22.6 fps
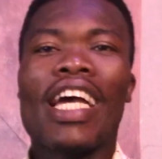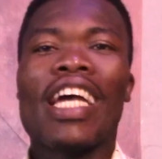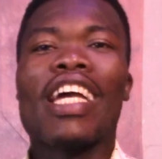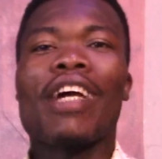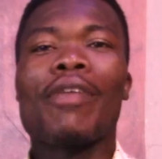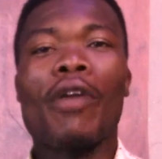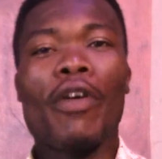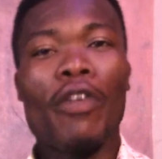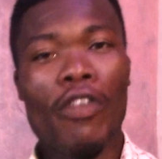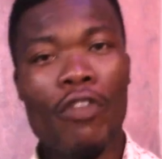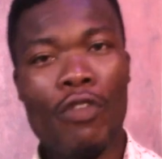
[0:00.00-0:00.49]

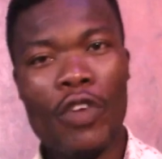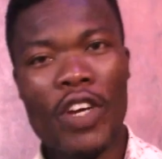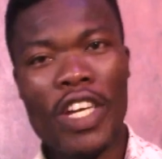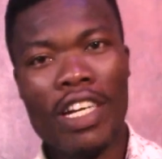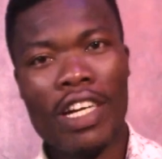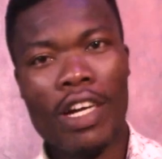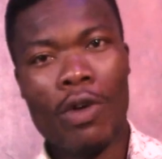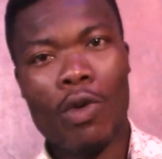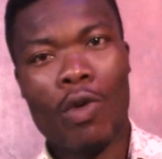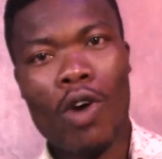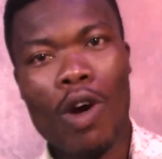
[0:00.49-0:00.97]
Before you
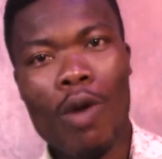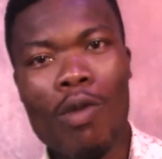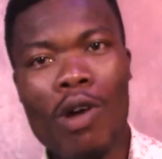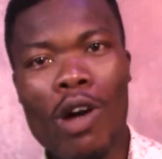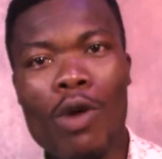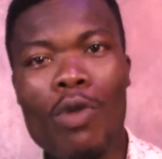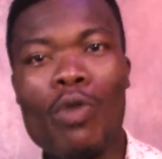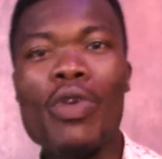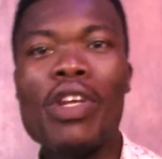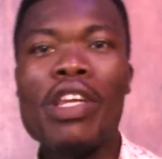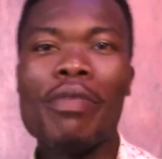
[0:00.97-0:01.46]
know
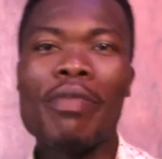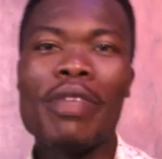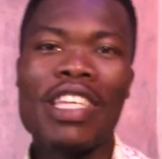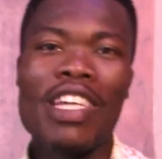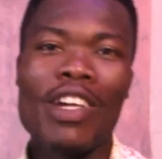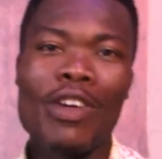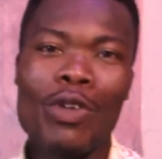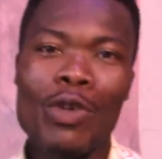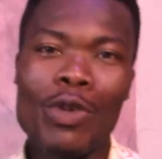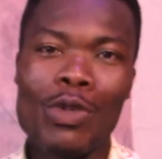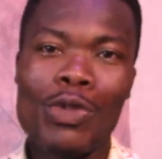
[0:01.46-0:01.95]
about whom
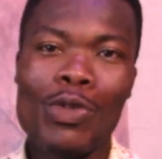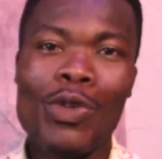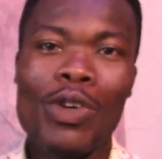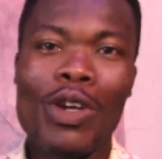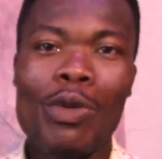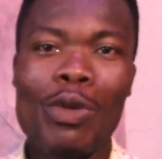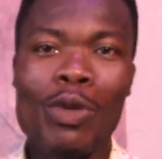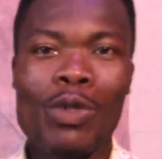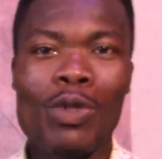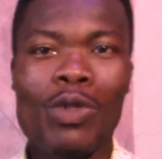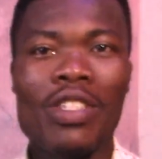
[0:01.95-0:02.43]
near cause
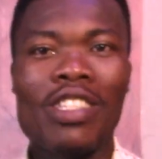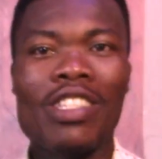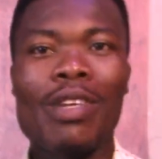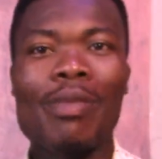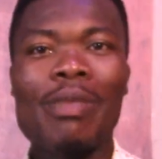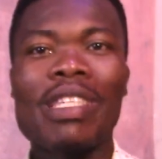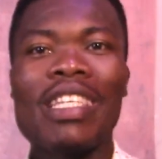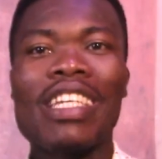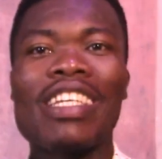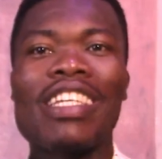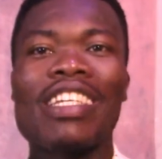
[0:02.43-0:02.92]
for social
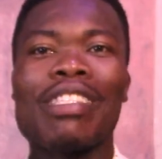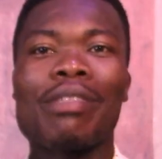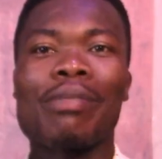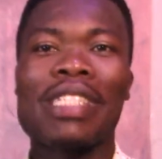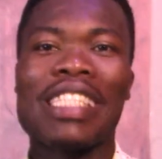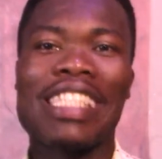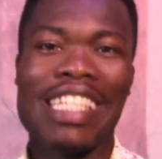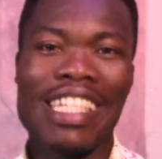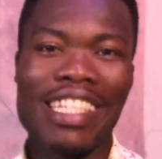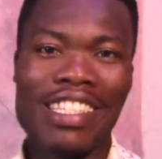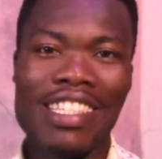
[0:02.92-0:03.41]
media, yes, and
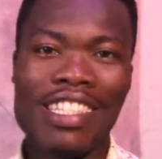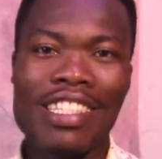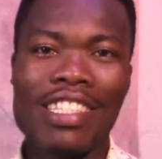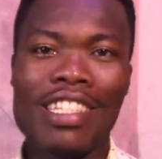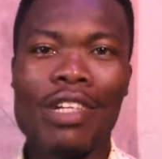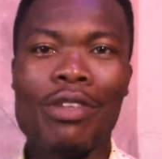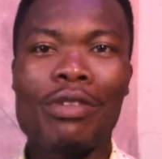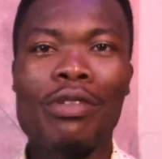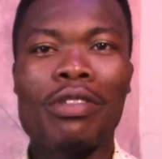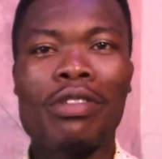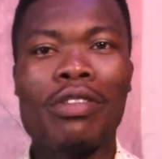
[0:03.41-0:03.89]
the transit, the
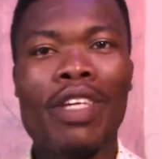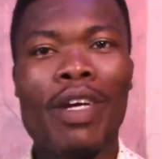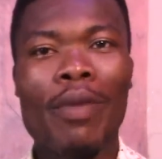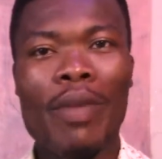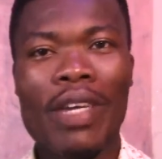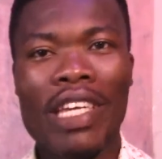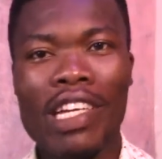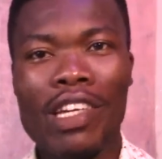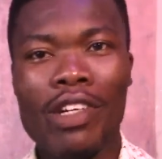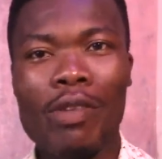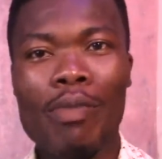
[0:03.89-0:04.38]
only see
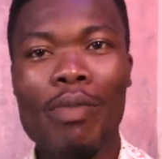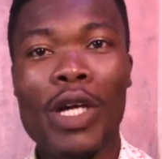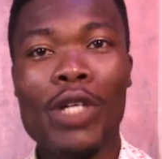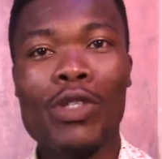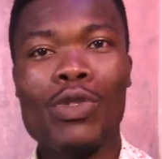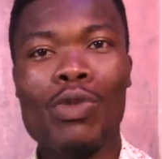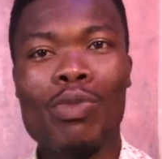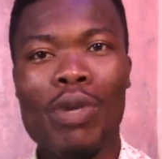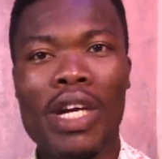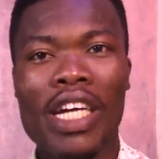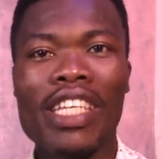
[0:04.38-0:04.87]
a back
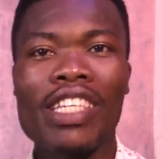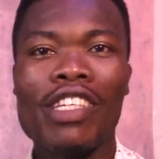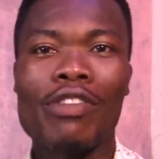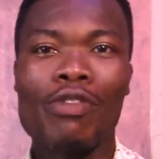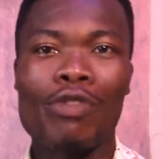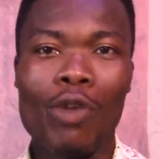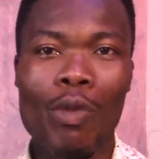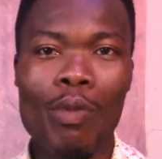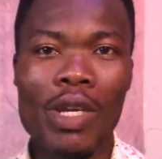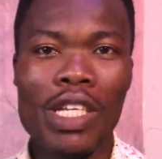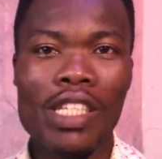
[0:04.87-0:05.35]
to back
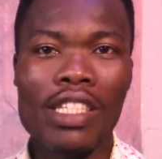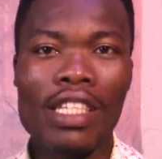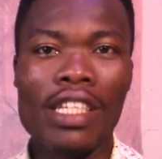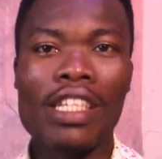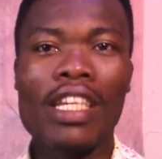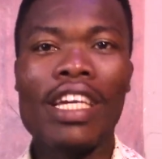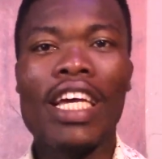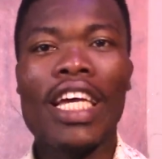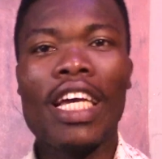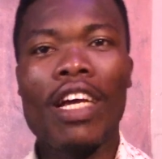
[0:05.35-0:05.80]
information.